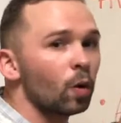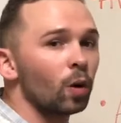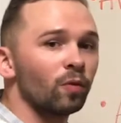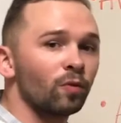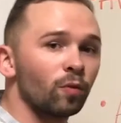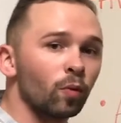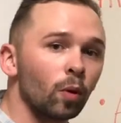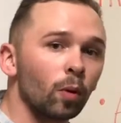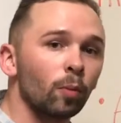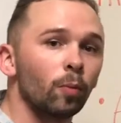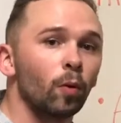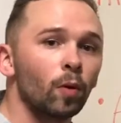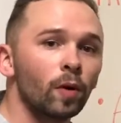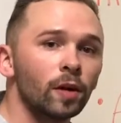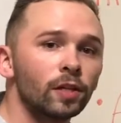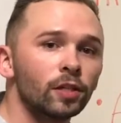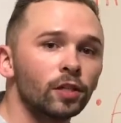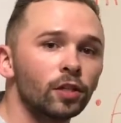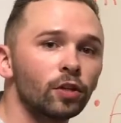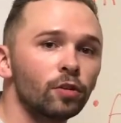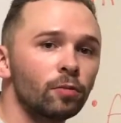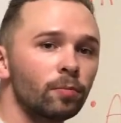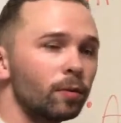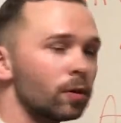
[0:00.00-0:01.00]
or
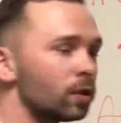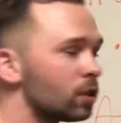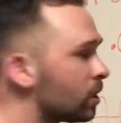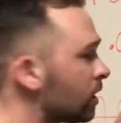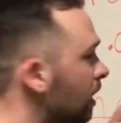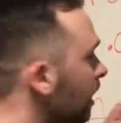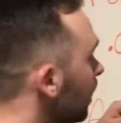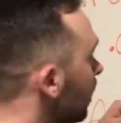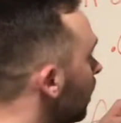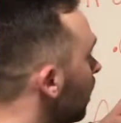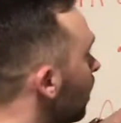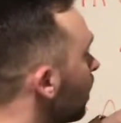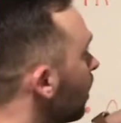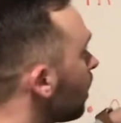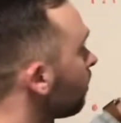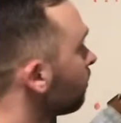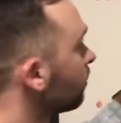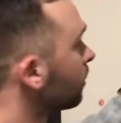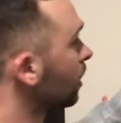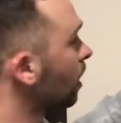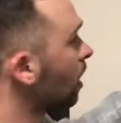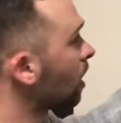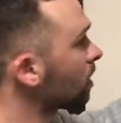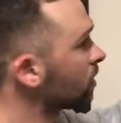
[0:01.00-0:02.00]
4.2% of
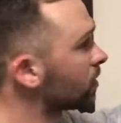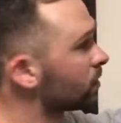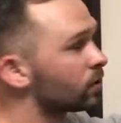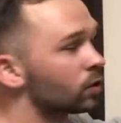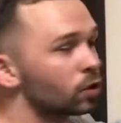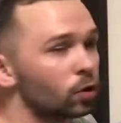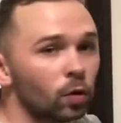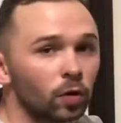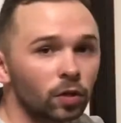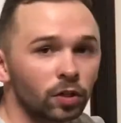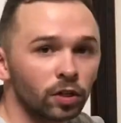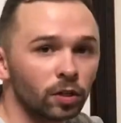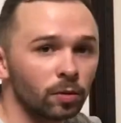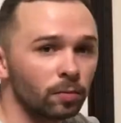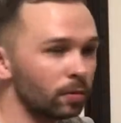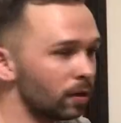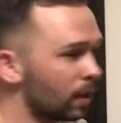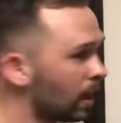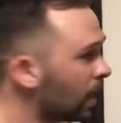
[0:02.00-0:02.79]
the cost of short-term